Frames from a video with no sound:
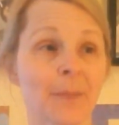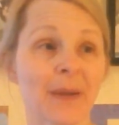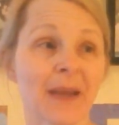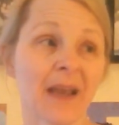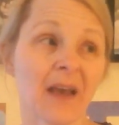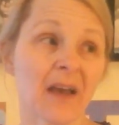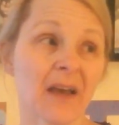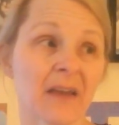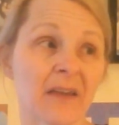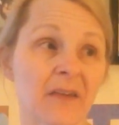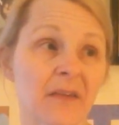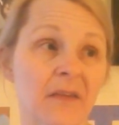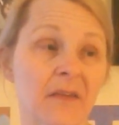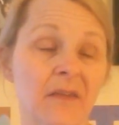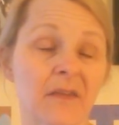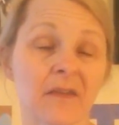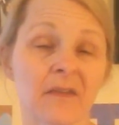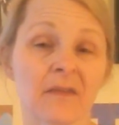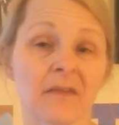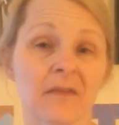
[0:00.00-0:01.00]

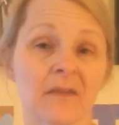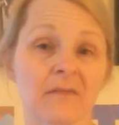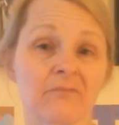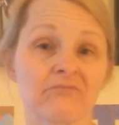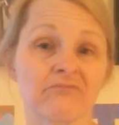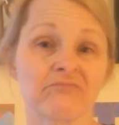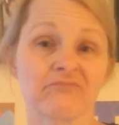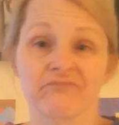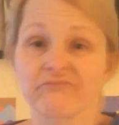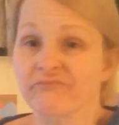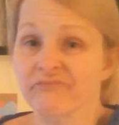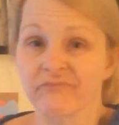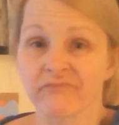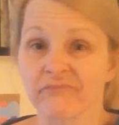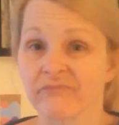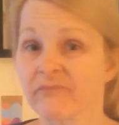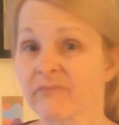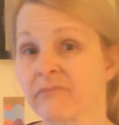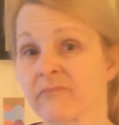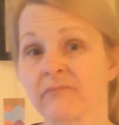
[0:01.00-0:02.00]
because
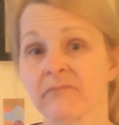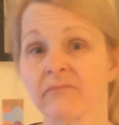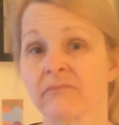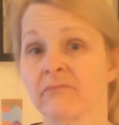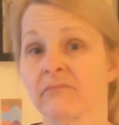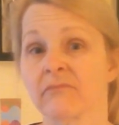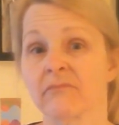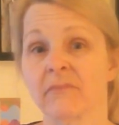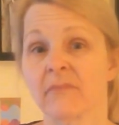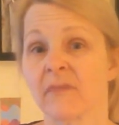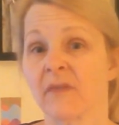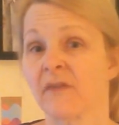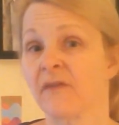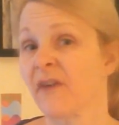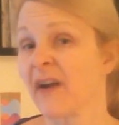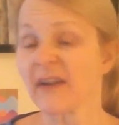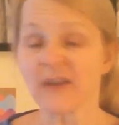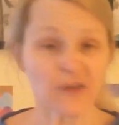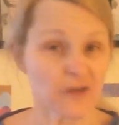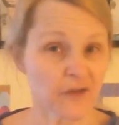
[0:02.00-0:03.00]

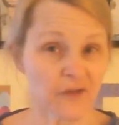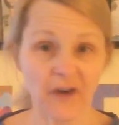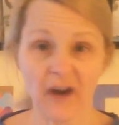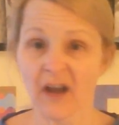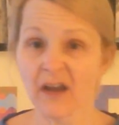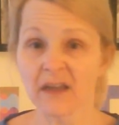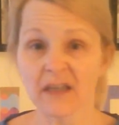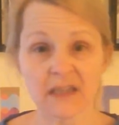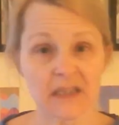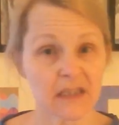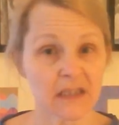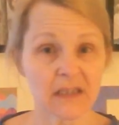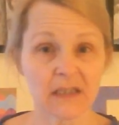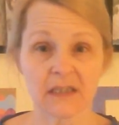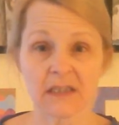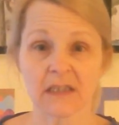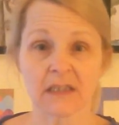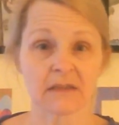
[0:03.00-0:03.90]
French fries